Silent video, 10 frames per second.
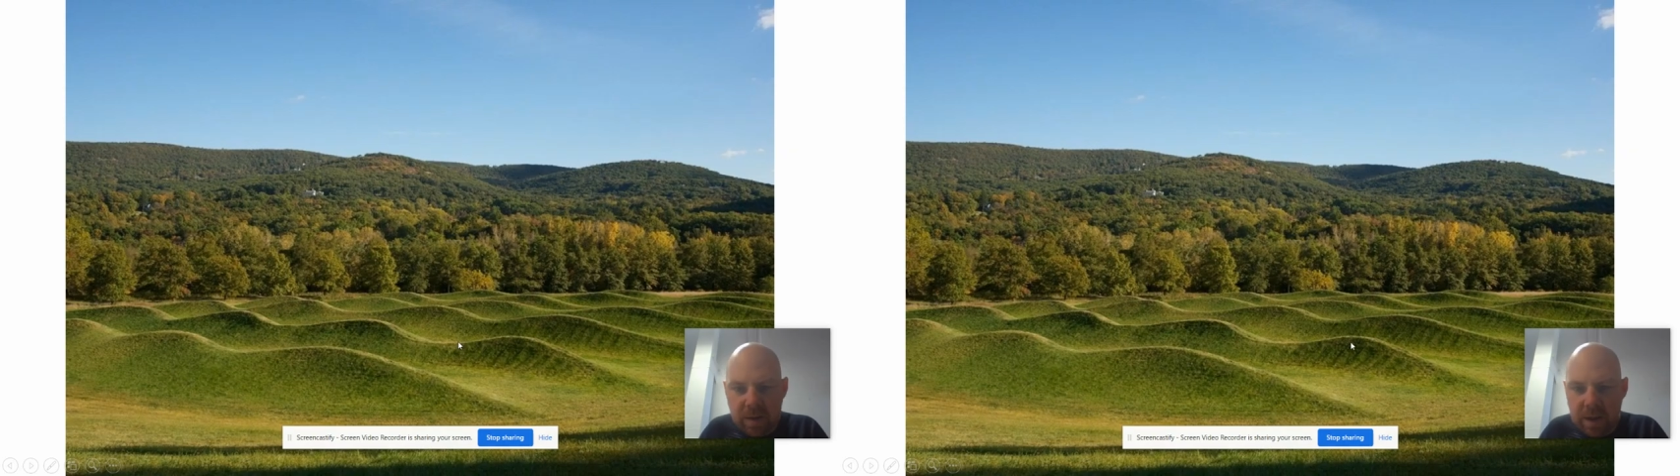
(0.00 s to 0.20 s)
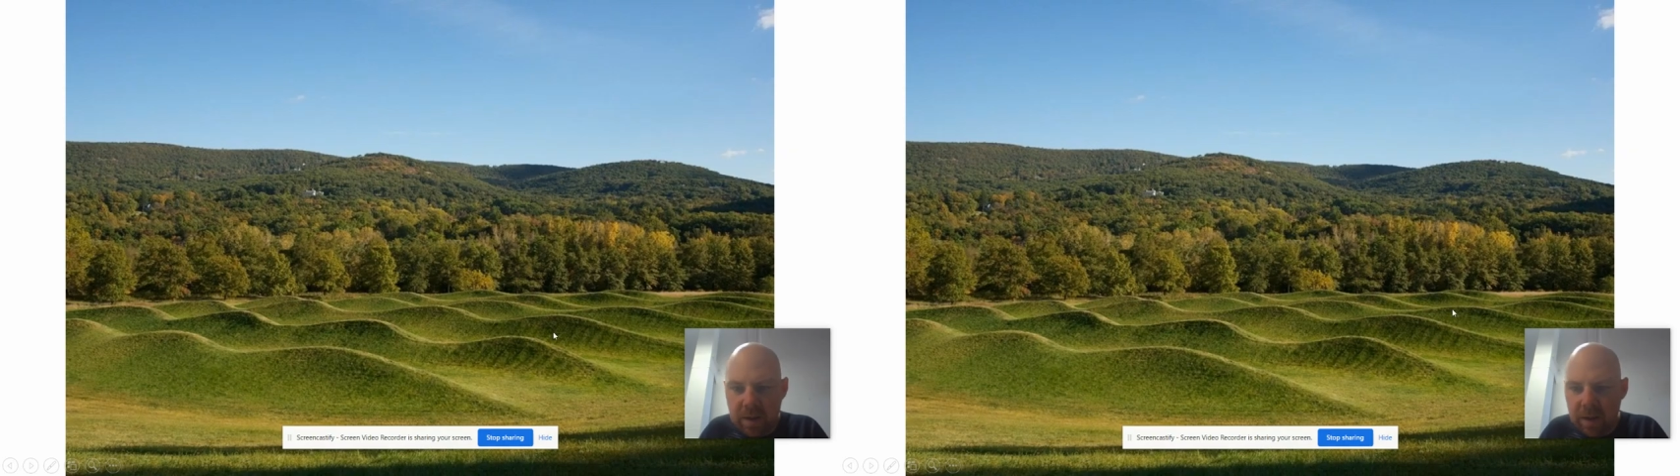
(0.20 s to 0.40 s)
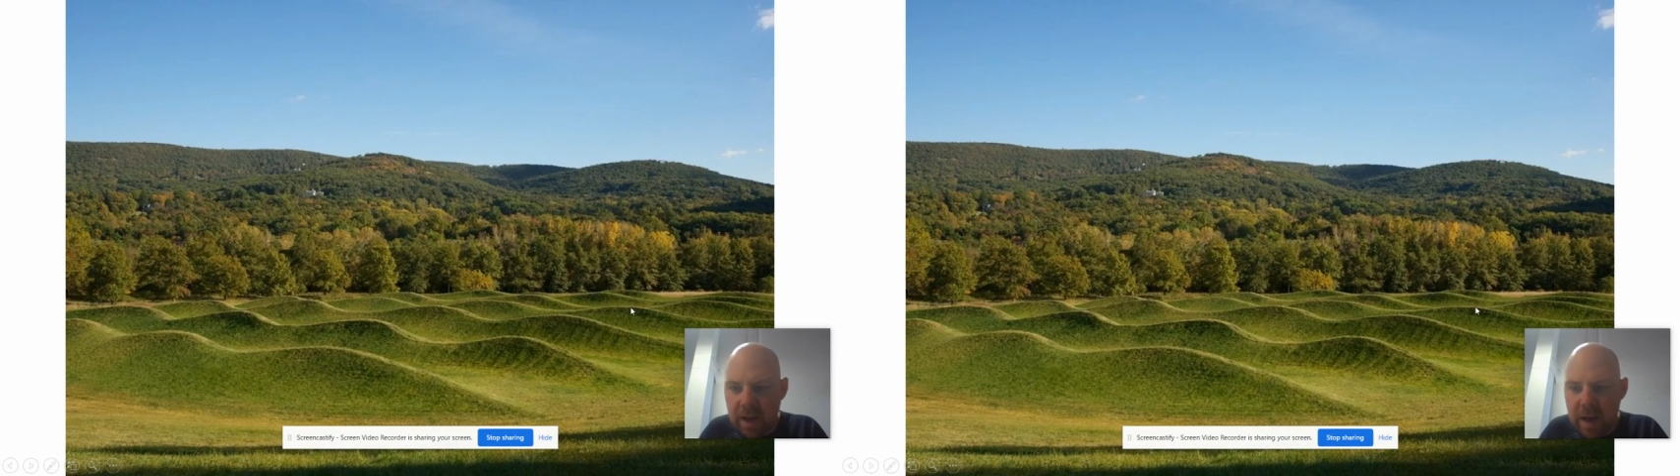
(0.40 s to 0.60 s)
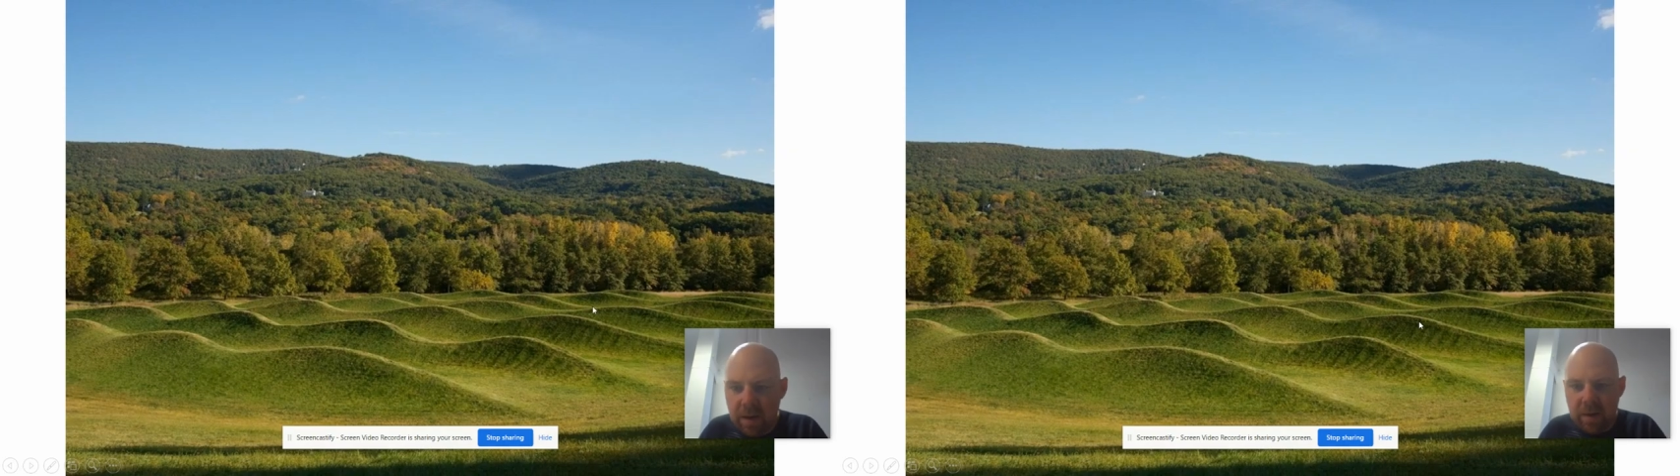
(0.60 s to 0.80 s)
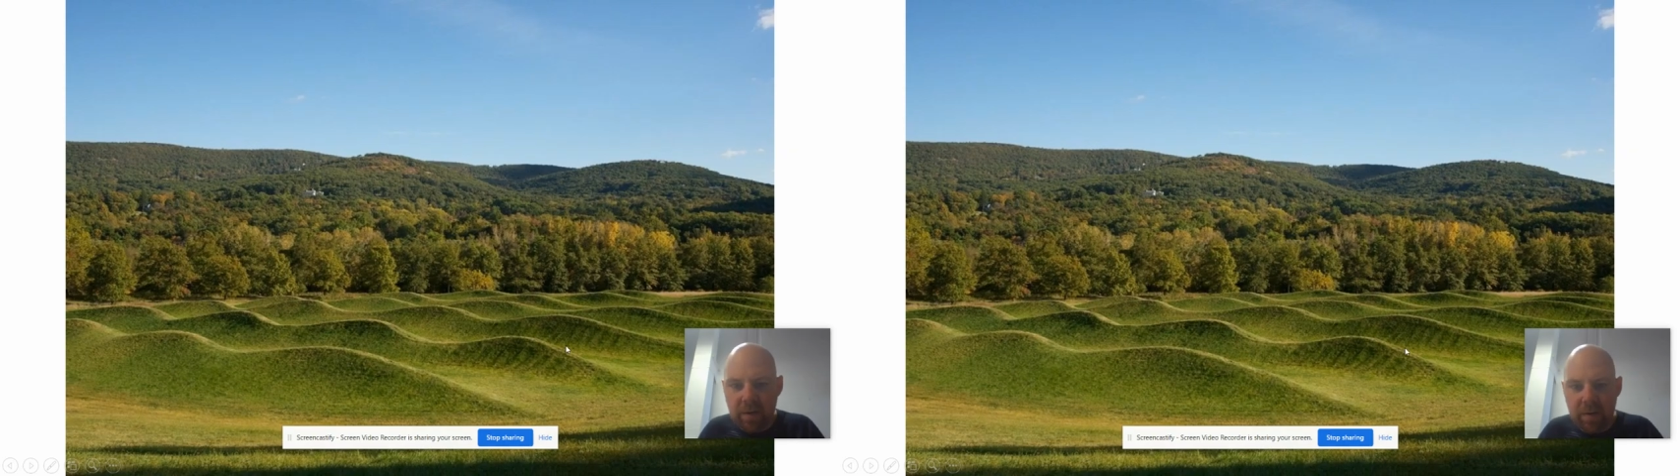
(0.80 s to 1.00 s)
like the
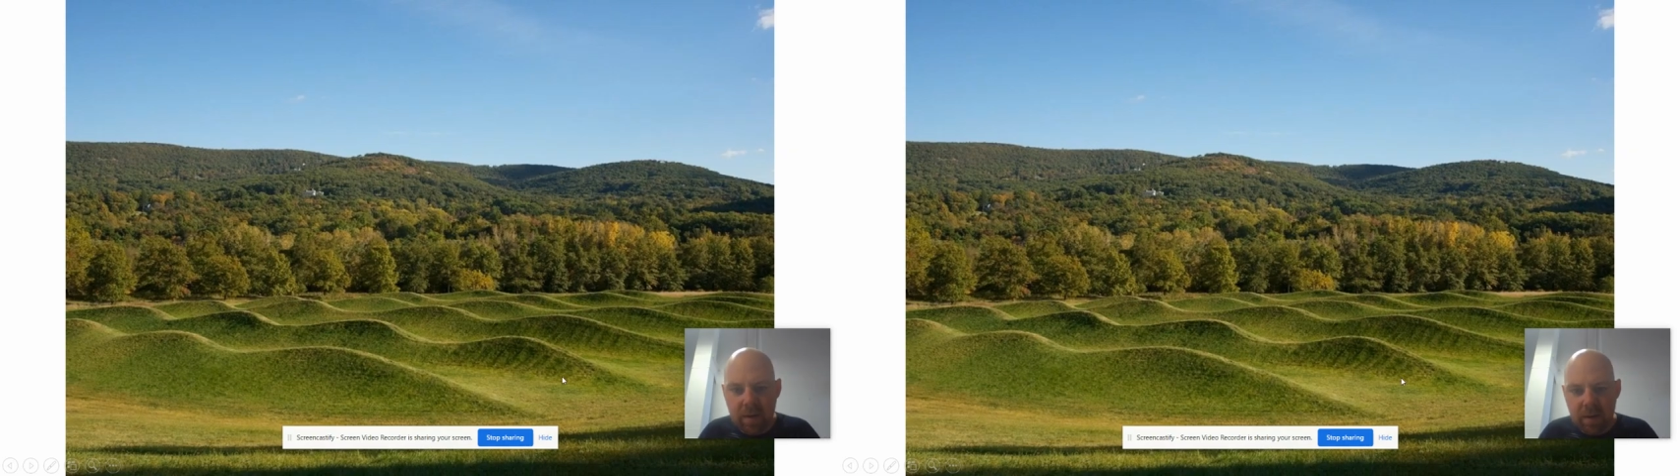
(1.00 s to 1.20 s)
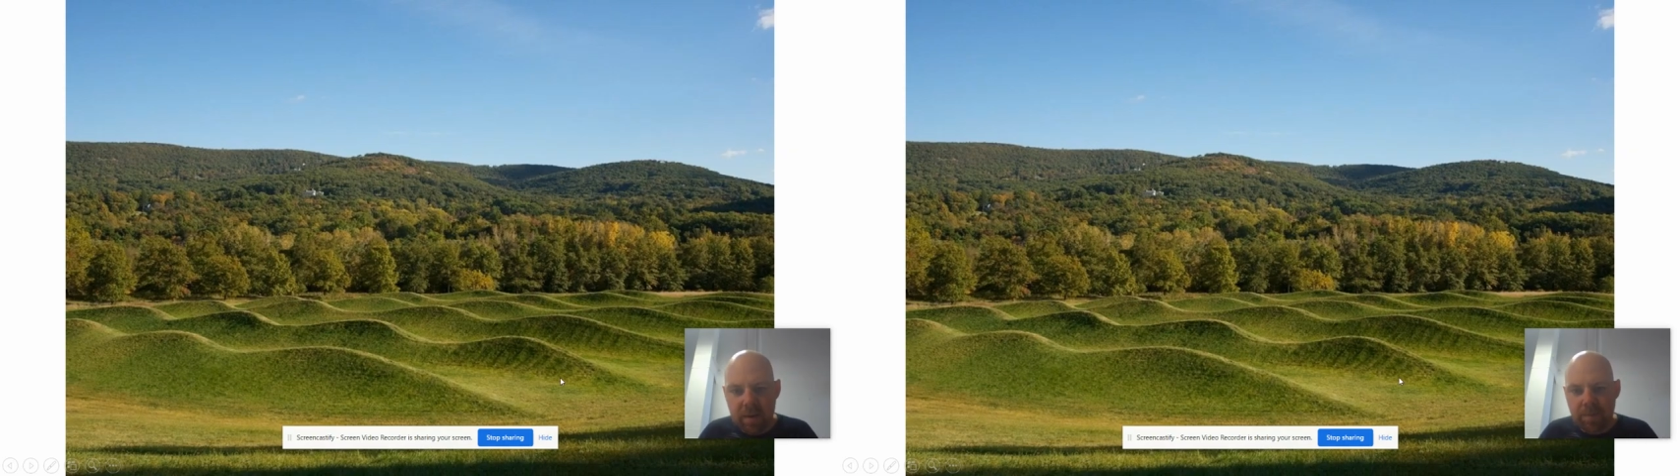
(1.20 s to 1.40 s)
land is